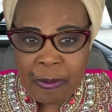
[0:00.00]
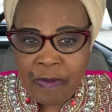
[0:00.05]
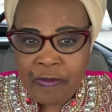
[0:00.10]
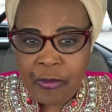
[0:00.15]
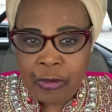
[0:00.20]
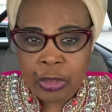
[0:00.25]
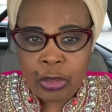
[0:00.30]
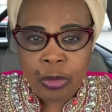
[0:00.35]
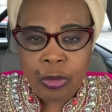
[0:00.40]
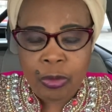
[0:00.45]

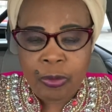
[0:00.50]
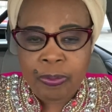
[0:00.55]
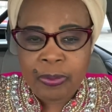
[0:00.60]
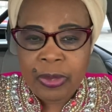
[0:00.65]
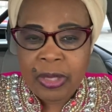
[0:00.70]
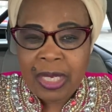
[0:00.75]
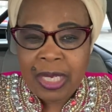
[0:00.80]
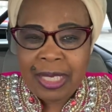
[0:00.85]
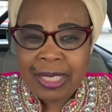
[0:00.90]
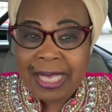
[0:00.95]
for you,
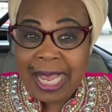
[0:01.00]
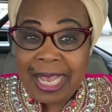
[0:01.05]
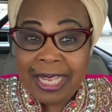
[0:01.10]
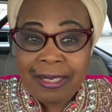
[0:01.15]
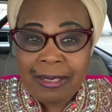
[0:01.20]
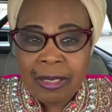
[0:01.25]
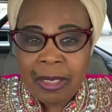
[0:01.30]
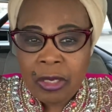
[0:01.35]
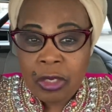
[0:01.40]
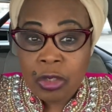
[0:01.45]

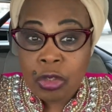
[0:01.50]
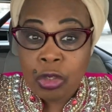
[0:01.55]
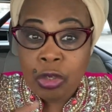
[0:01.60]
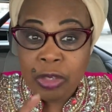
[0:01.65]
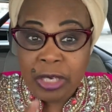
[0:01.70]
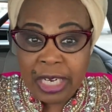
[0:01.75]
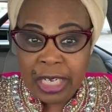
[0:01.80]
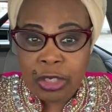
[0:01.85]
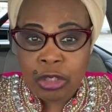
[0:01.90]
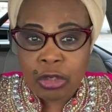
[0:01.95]
then you
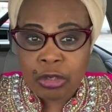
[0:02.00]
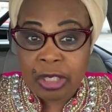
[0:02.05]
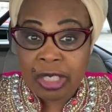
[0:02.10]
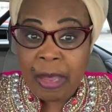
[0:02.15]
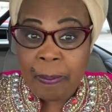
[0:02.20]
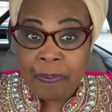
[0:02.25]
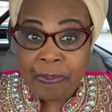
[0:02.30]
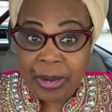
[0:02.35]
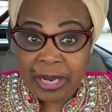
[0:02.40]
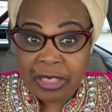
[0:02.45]
need to
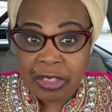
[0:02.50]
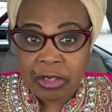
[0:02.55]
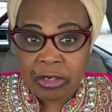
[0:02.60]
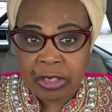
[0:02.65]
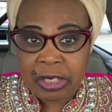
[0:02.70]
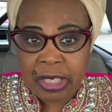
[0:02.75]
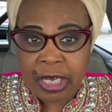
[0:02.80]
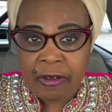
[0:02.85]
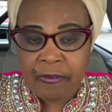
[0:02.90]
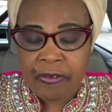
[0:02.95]
separate
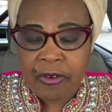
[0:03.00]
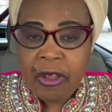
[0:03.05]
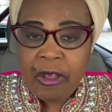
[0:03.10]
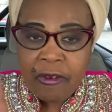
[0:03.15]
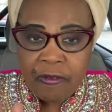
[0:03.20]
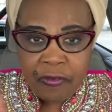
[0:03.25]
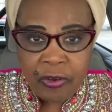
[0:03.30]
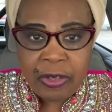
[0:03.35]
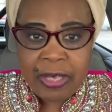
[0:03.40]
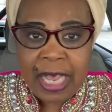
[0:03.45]
yourself
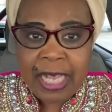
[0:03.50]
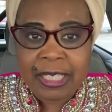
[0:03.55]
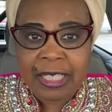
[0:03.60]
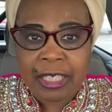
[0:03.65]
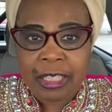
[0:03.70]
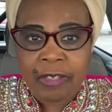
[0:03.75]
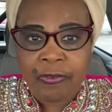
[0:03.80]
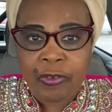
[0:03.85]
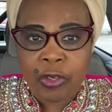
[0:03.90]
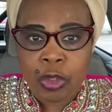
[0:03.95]
from that
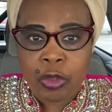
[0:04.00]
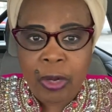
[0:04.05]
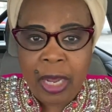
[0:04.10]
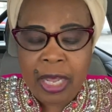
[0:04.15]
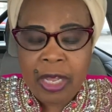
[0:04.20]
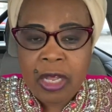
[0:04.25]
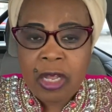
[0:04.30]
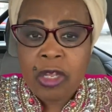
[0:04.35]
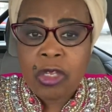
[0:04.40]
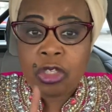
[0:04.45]
individual
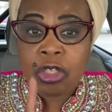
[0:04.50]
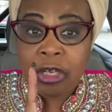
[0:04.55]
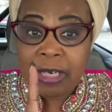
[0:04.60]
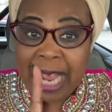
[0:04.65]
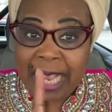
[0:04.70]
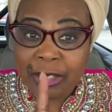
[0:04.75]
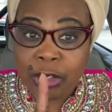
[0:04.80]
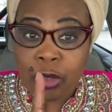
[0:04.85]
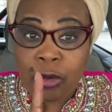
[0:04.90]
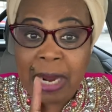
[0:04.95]
so
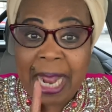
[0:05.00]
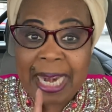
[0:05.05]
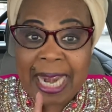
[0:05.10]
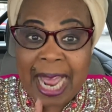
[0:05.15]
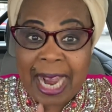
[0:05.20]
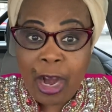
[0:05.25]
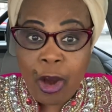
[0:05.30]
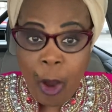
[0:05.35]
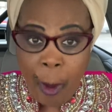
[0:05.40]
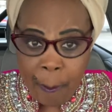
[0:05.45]
that you can
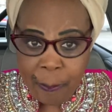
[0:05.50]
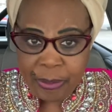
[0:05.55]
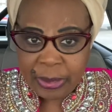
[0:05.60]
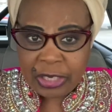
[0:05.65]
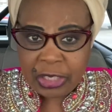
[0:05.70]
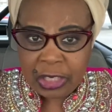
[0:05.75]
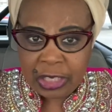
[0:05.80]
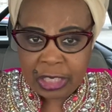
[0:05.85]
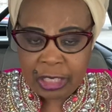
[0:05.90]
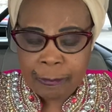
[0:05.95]

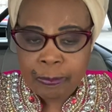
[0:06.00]
accomplish